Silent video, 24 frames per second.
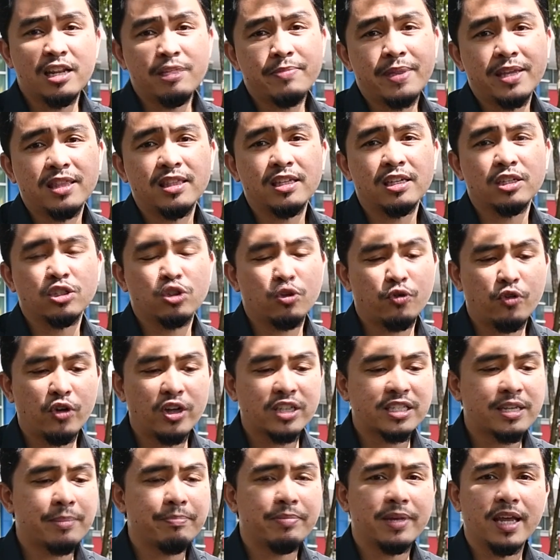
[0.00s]
better. So for
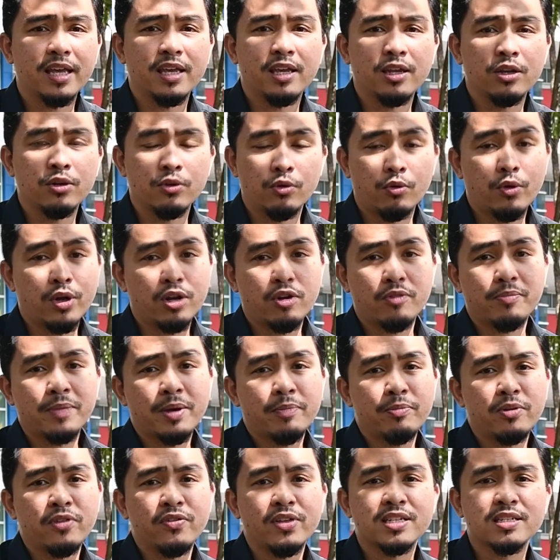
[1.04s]
example, like in one of my
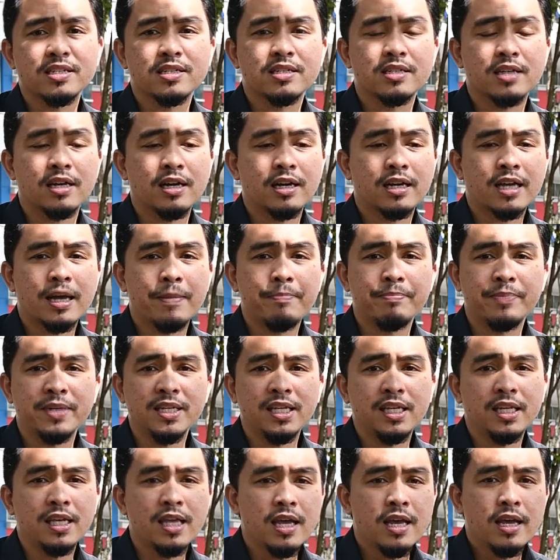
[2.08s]
previous
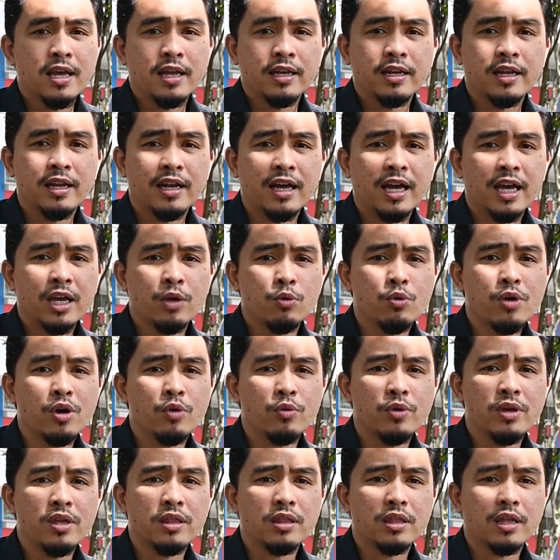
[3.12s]
company that I work
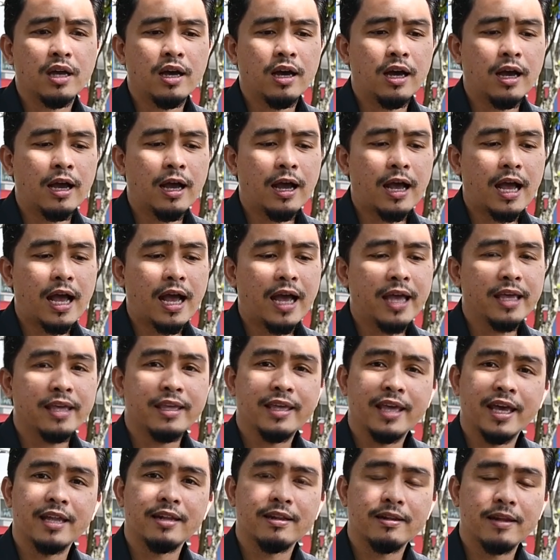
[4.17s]
with, I
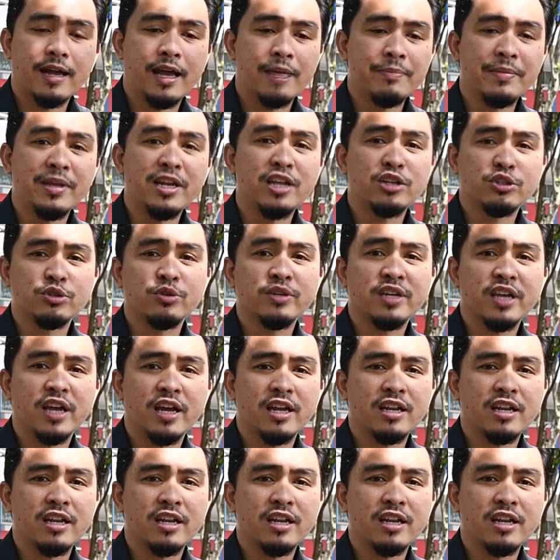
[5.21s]
managed to get